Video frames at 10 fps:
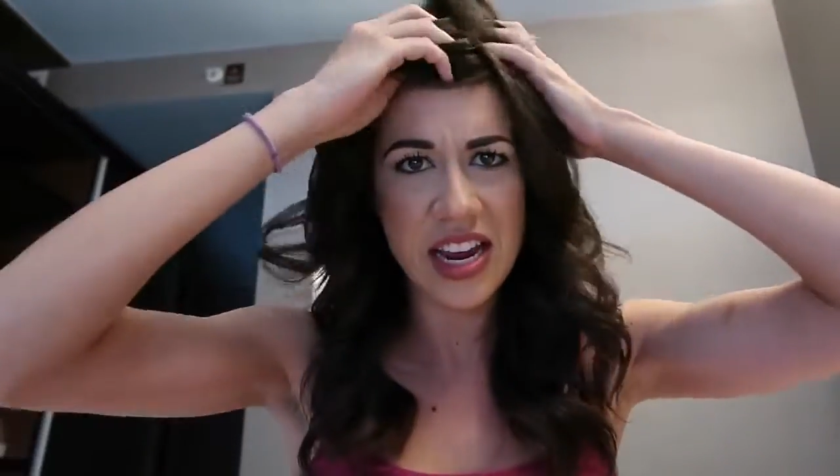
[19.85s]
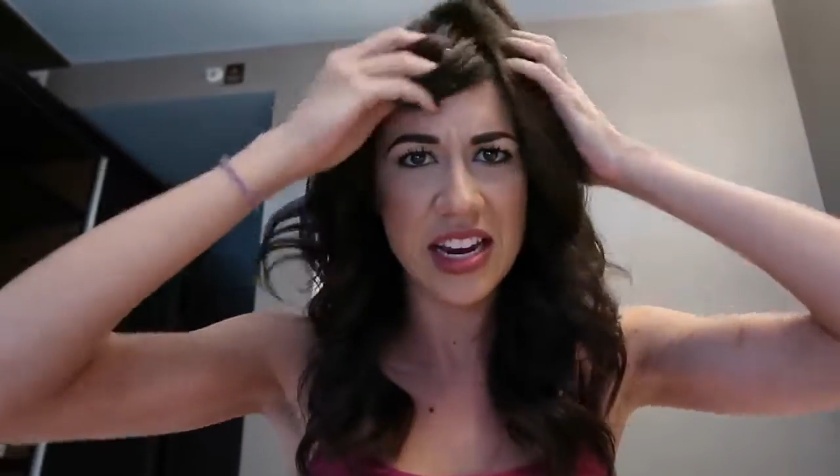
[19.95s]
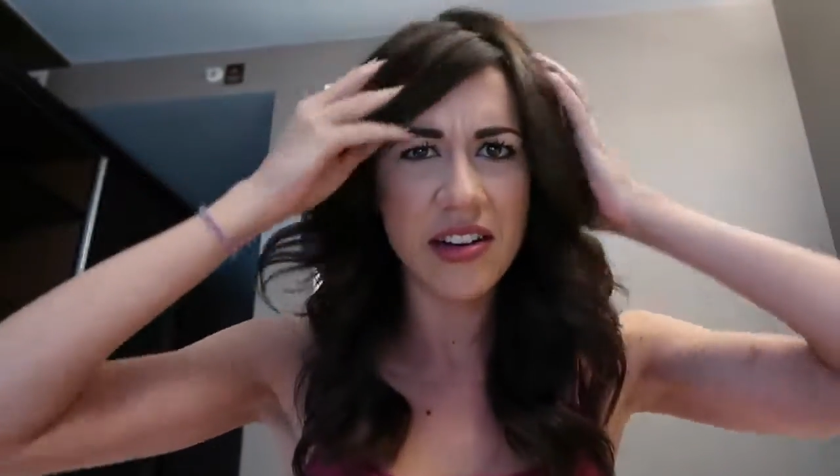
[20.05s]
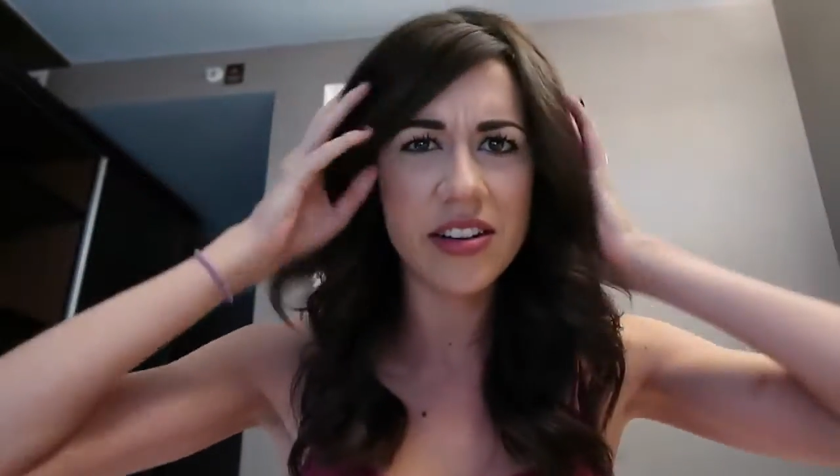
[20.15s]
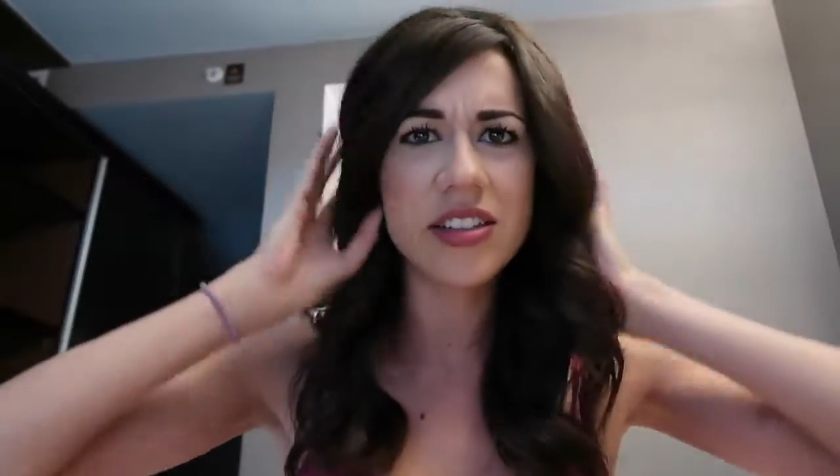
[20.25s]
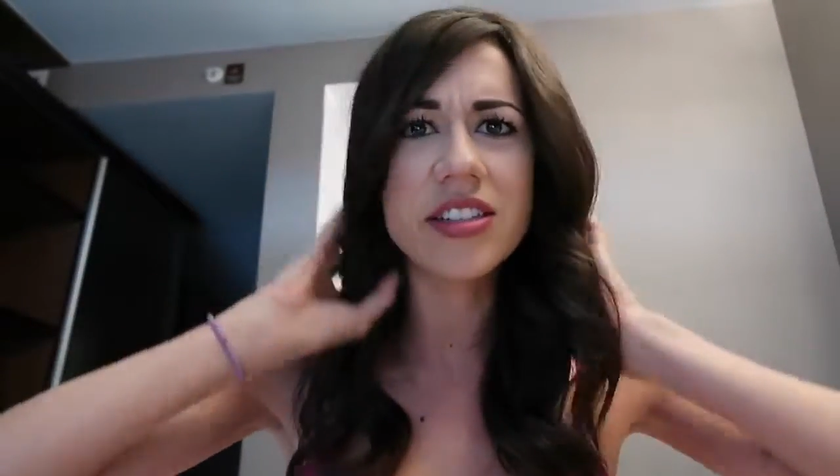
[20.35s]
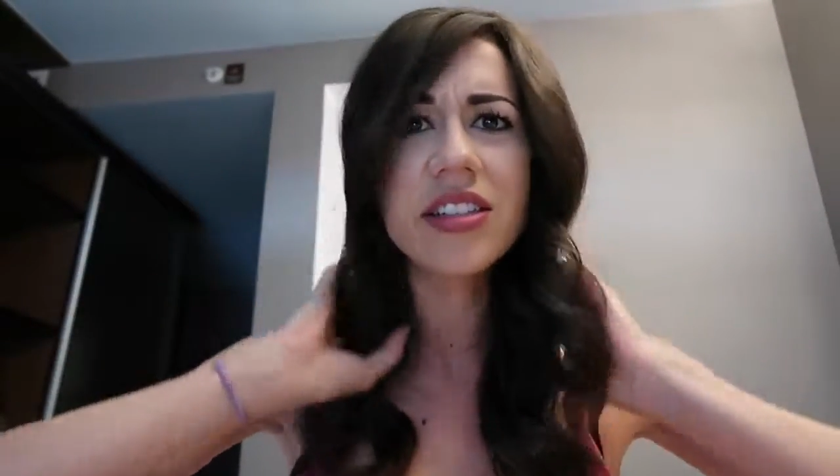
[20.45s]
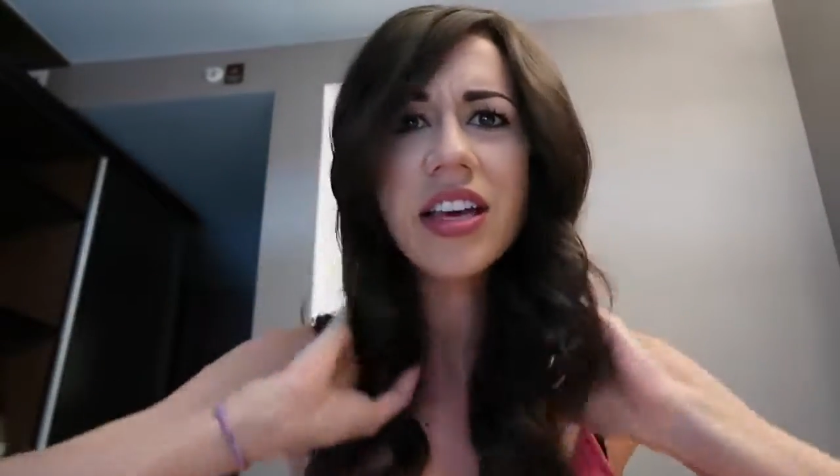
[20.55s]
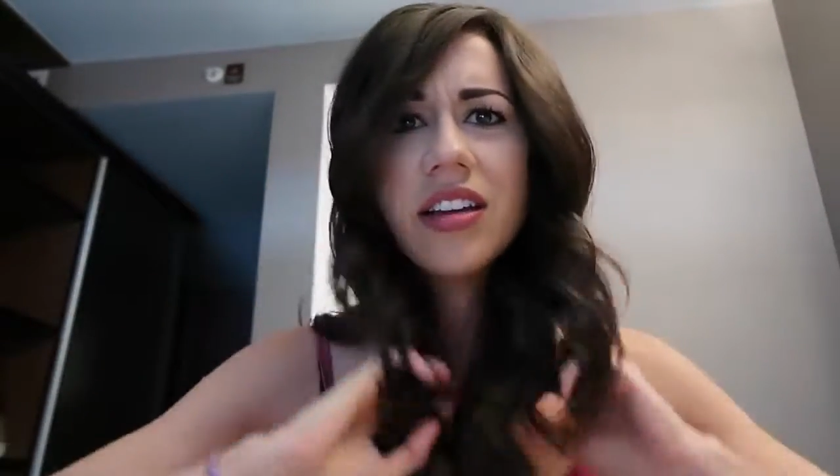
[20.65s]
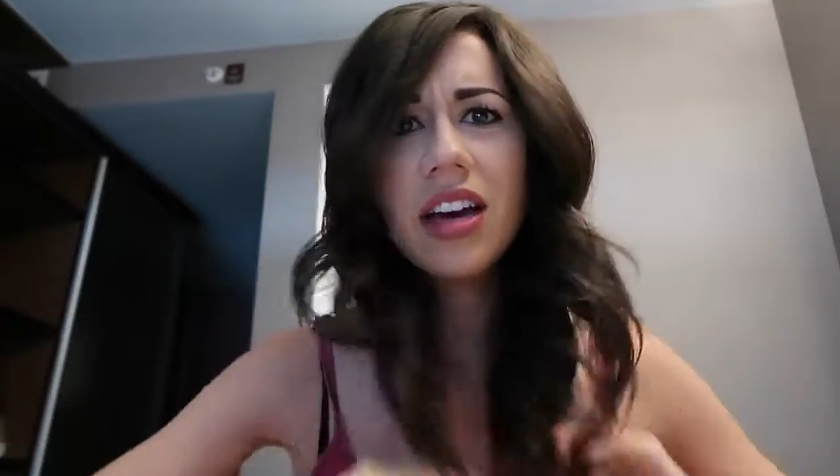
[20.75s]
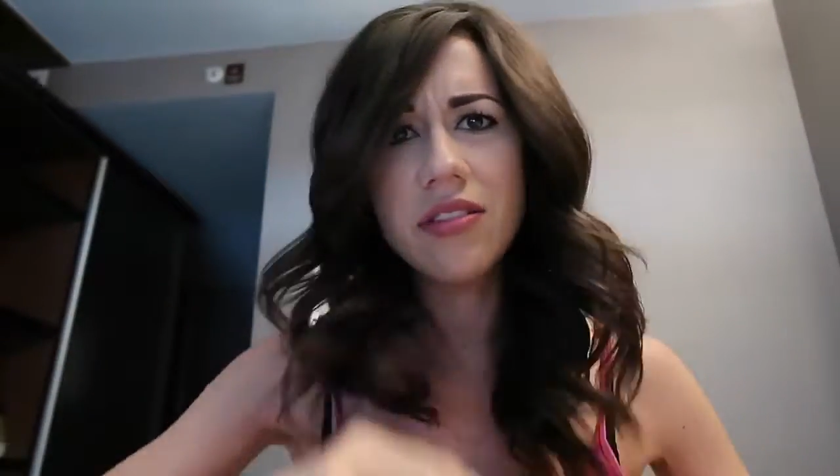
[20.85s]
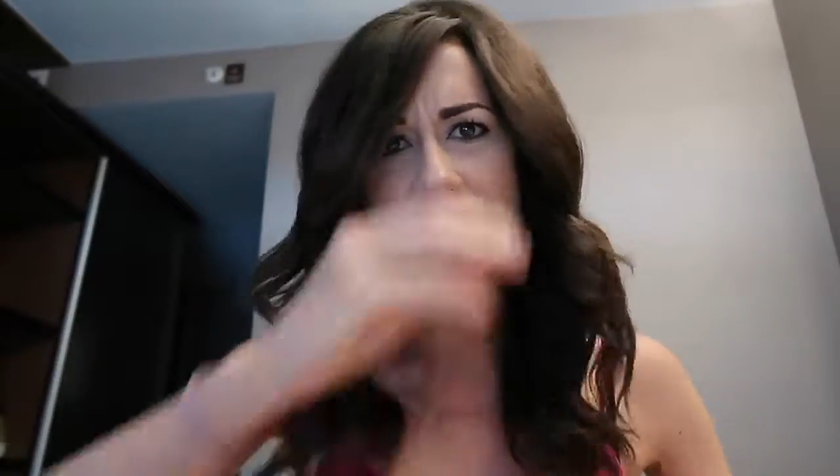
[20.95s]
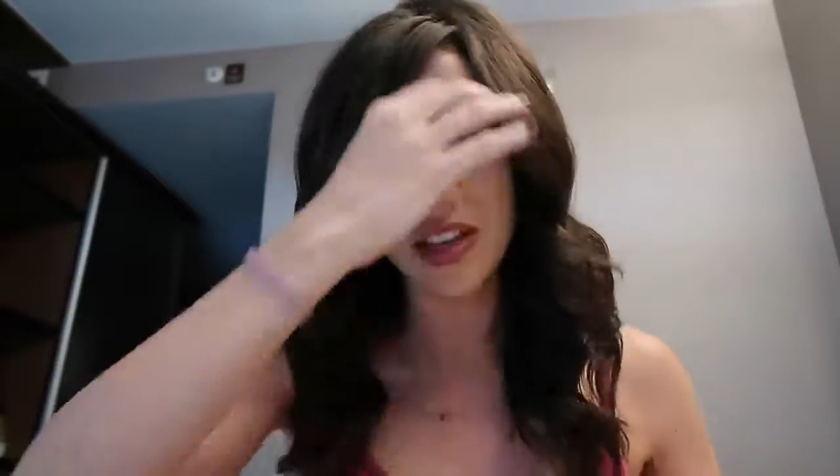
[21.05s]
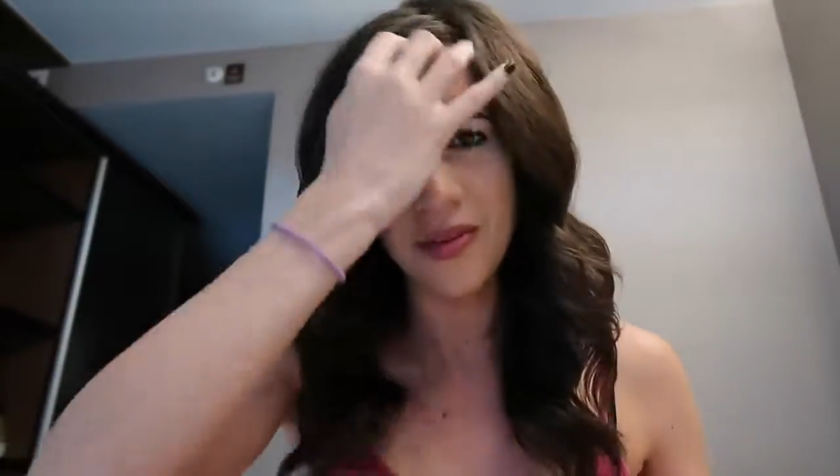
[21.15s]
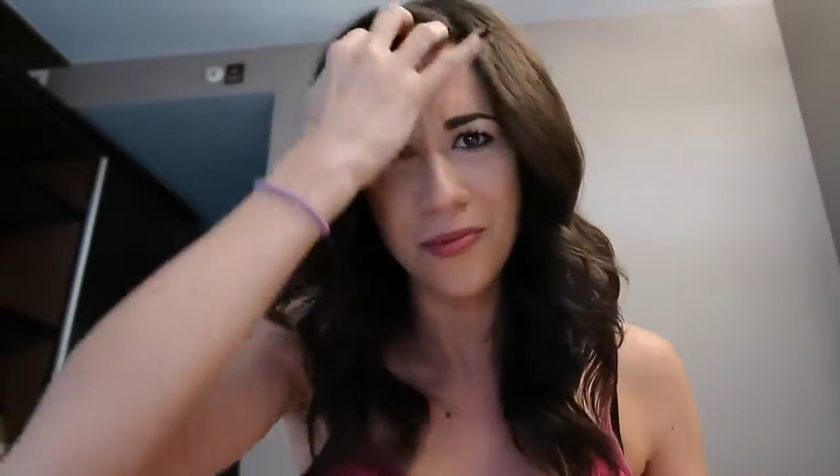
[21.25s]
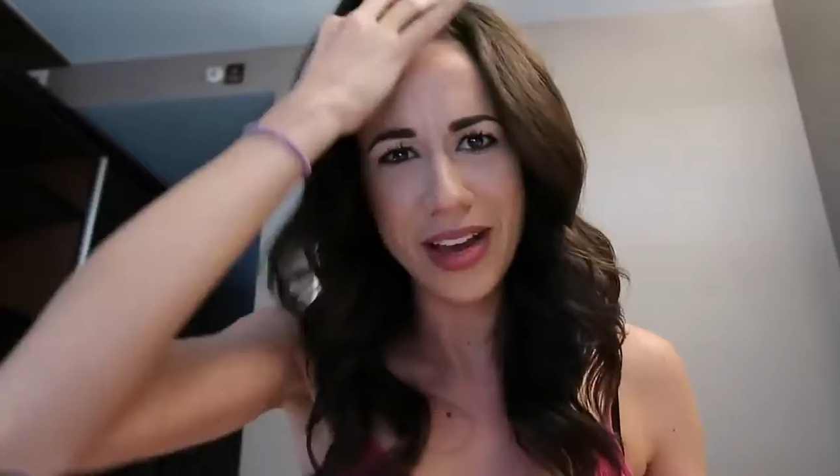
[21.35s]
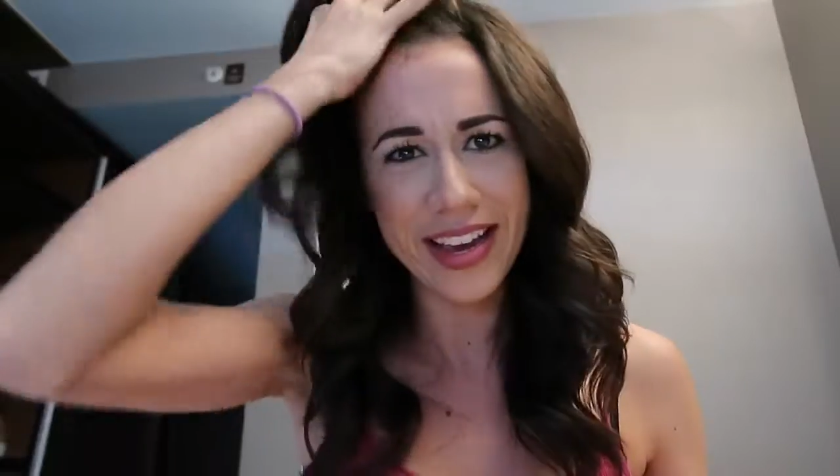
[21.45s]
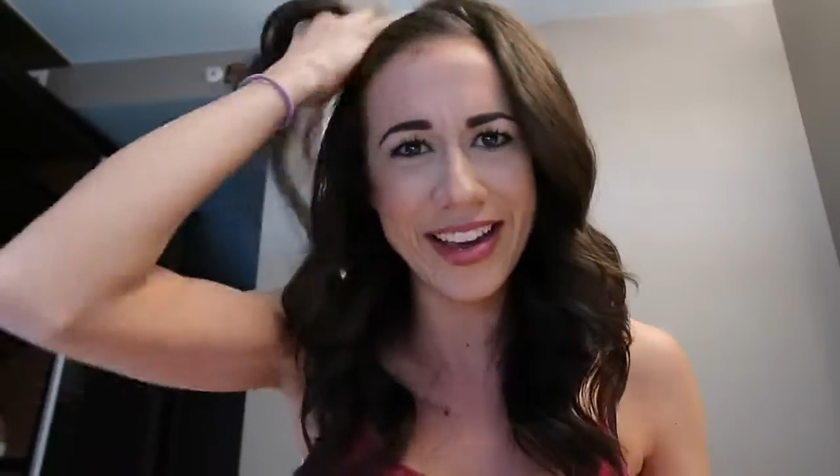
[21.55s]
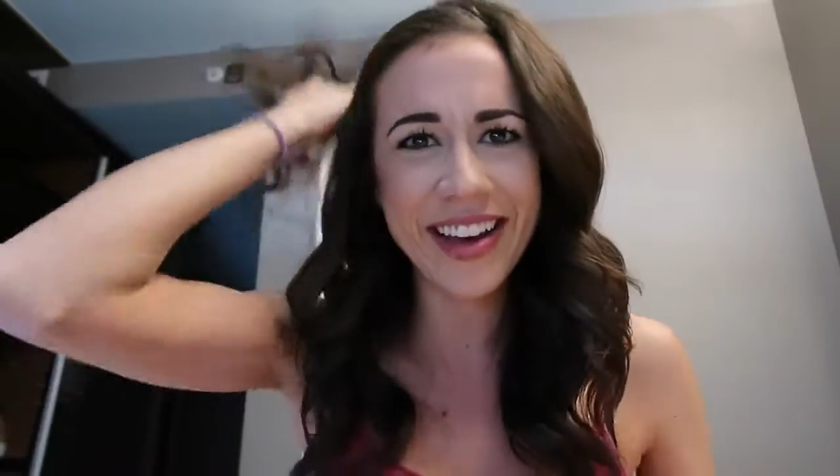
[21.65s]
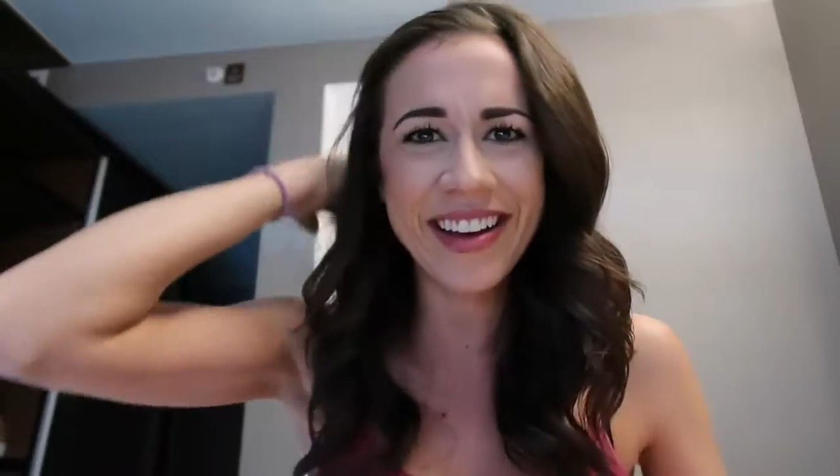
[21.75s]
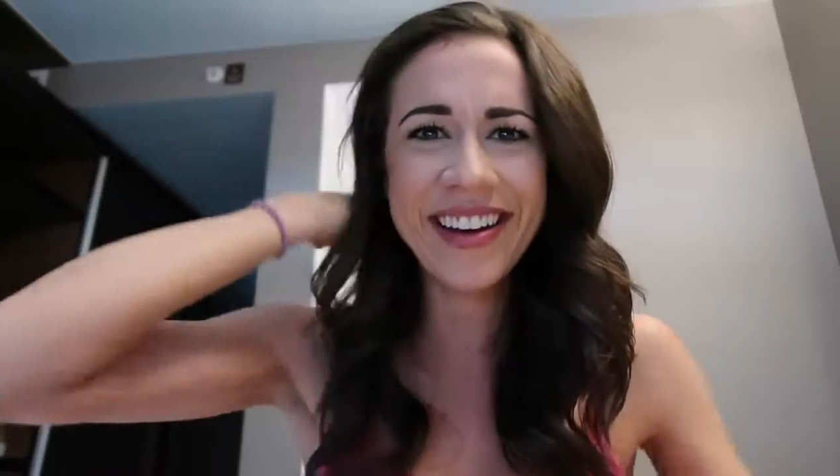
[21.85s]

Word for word: and now it just like kind of looks like a wig.